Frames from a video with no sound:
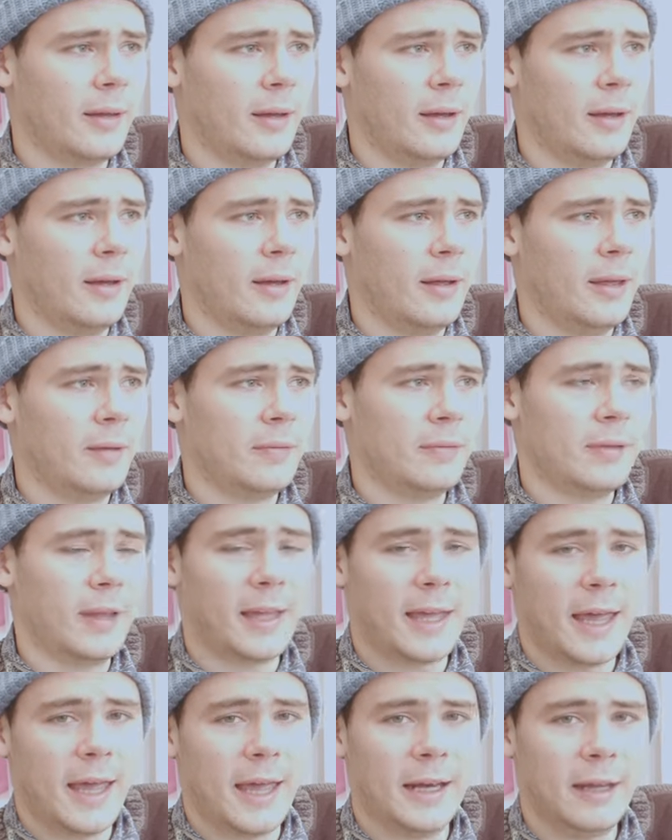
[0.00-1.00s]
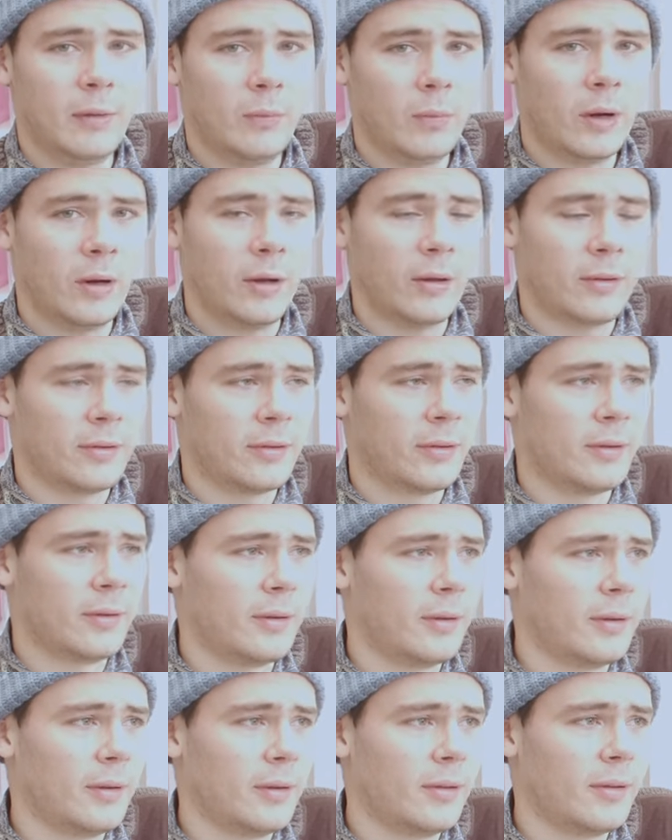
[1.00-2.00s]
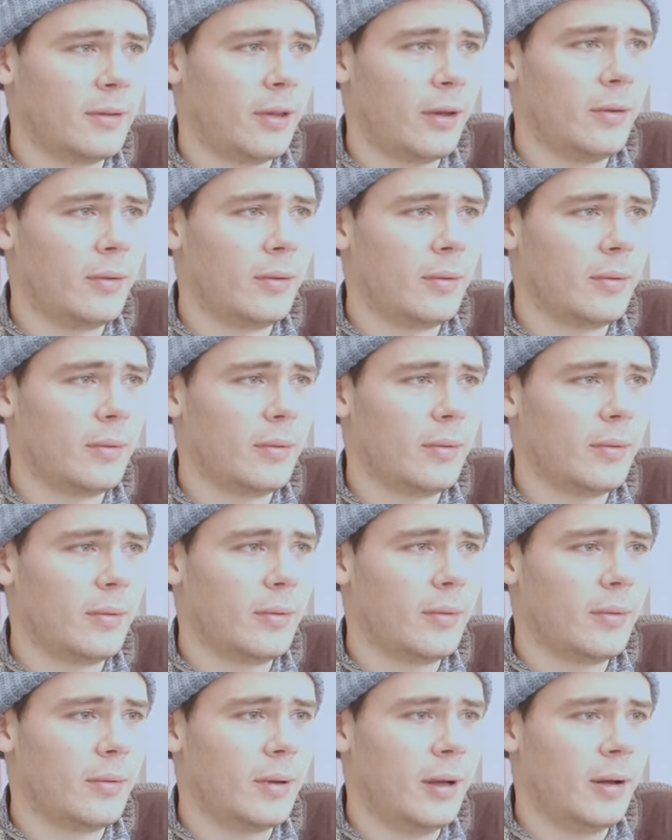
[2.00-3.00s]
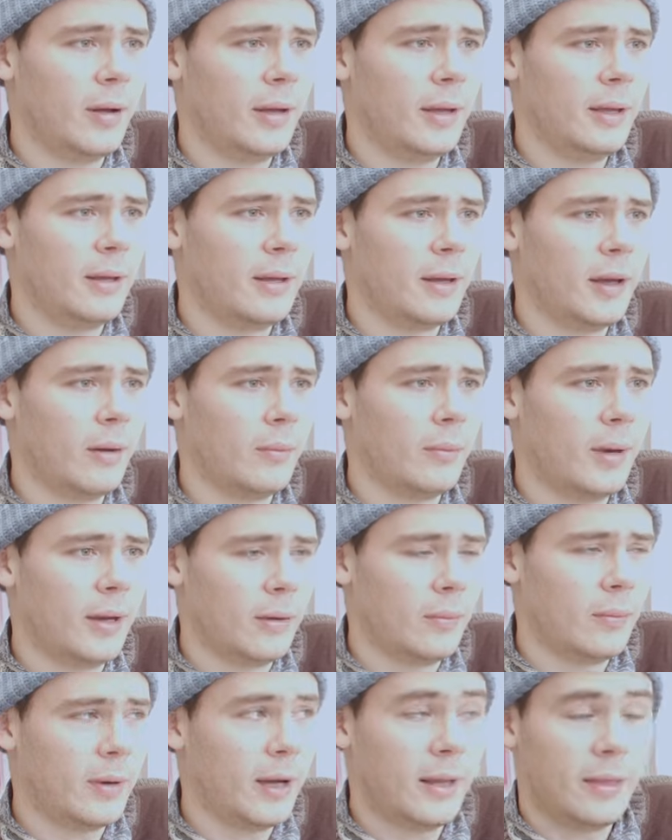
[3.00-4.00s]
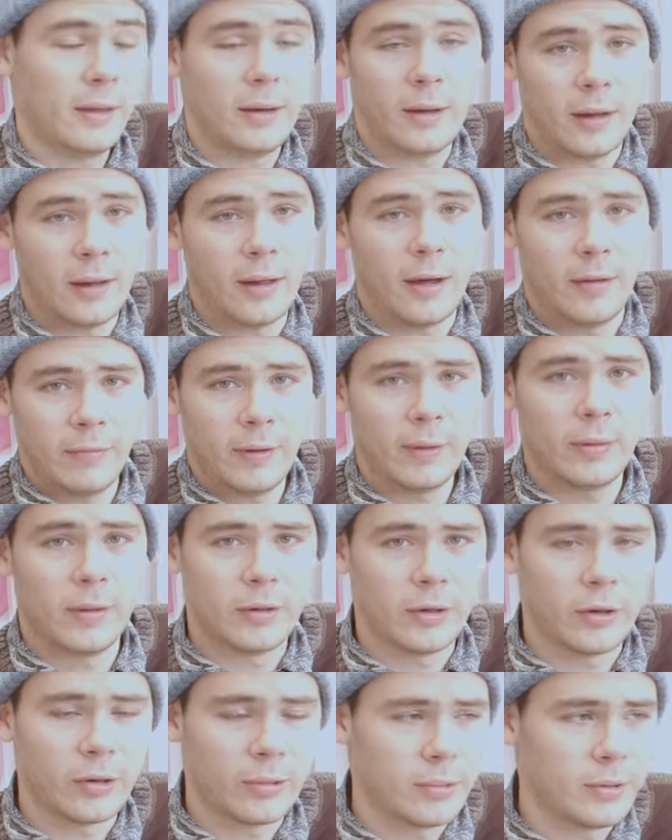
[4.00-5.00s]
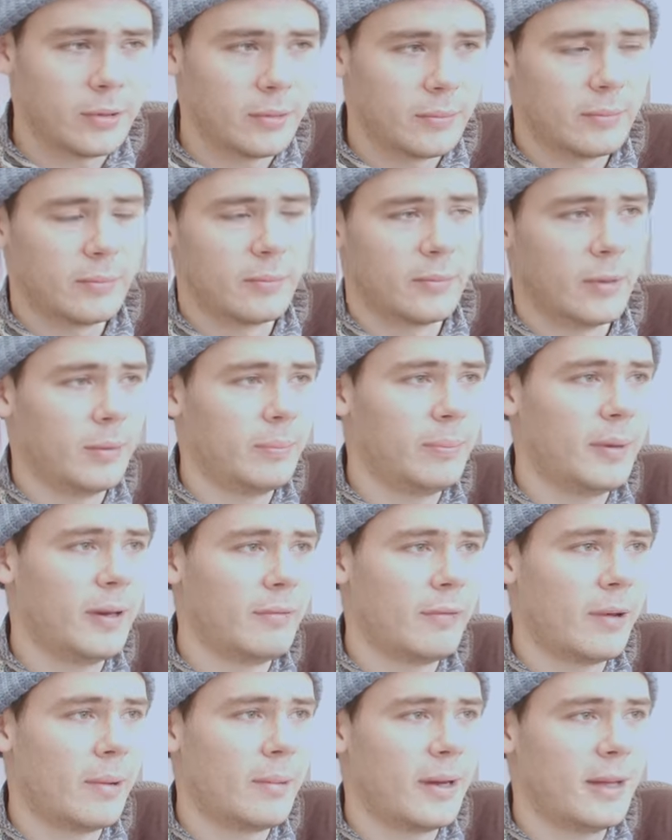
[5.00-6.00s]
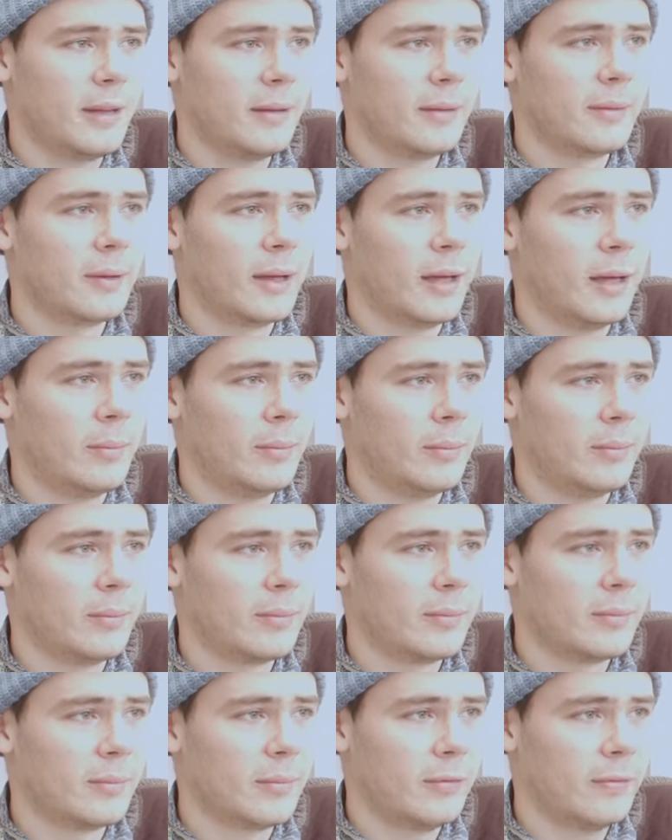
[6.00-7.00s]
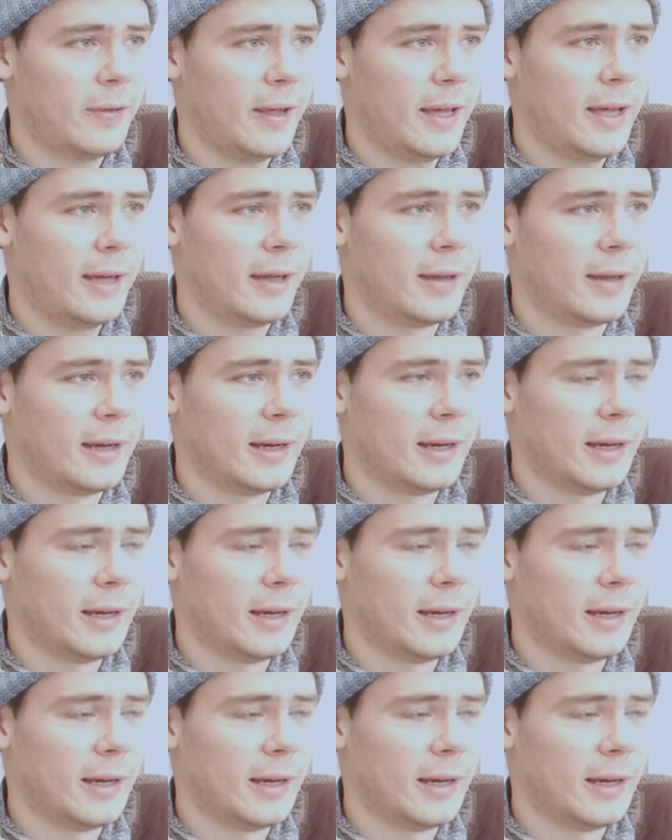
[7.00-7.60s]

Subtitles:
if they get any worse. So I went away, and I felt the doctor had been very fair.